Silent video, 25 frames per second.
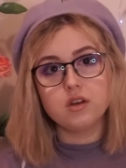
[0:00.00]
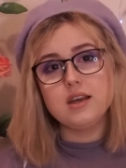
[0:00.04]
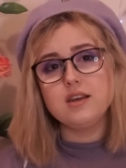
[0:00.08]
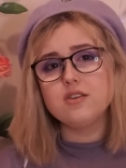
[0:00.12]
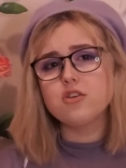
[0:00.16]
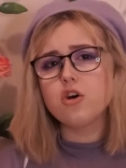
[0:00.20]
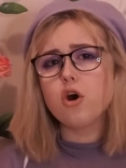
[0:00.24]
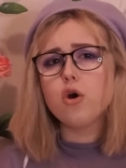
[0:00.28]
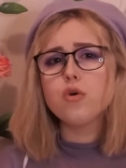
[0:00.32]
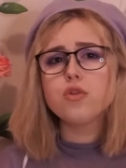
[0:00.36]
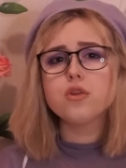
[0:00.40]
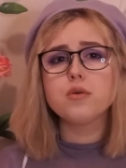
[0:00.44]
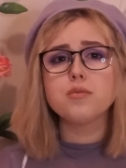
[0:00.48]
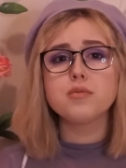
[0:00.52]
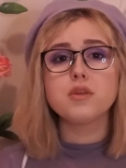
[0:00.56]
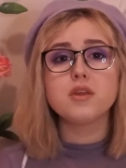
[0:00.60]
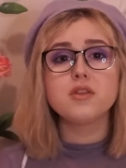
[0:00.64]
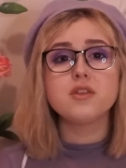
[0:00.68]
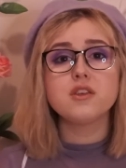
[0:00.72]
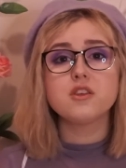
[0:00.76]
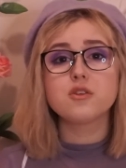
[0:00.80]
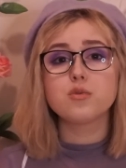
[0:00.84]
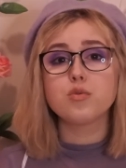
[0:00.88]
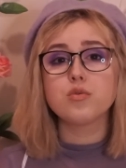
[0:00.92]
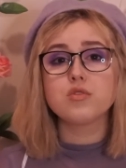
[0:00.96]
He told them that
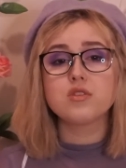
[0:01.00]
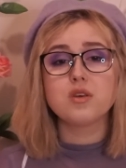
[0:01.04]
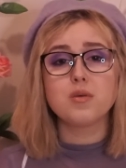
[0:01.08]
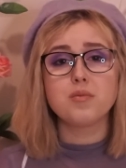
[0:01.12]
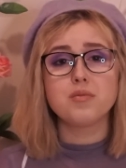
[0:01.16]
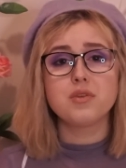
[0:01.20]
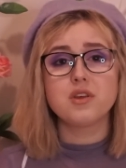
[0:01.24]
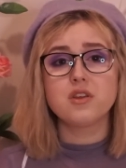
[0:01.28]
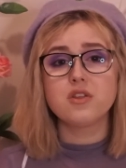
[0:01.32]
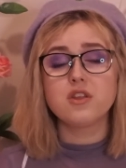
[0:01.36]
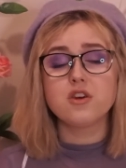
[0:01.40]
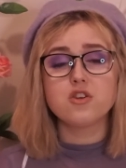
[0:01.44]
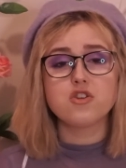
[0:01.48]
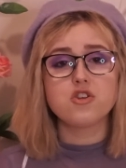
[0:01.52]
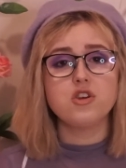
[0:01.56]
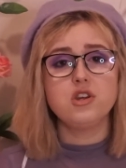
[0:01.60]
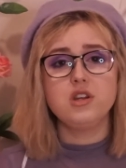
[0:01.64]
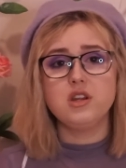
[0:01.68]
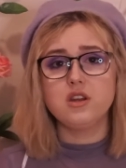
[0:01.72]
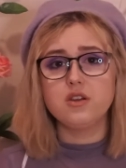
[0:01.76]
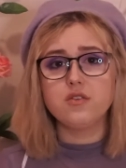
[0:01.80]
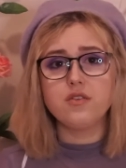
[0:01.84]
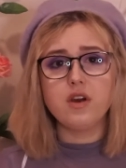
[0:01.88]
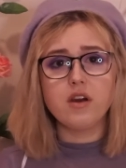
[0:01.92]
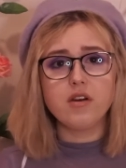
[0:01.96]
this was something that she
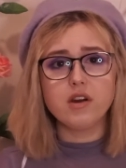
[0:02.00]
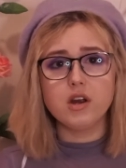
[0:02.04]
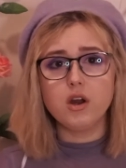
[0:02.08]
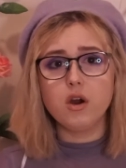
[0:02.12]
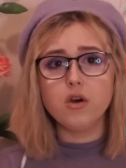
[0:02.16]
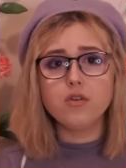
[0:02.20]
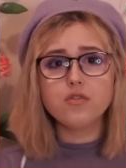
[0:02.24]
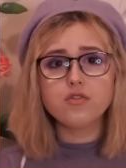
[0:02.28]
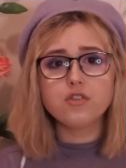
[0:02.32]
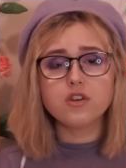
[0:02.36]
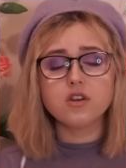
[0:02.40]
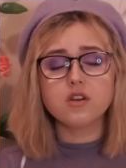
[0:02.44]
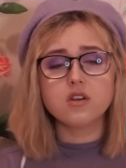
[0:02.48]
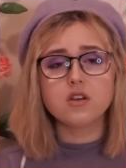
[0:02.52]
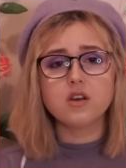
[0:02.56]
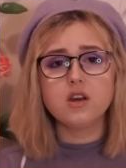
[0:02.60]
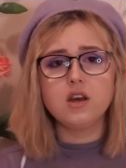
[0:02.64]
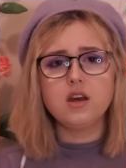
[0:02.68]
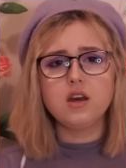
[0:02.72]
did very often.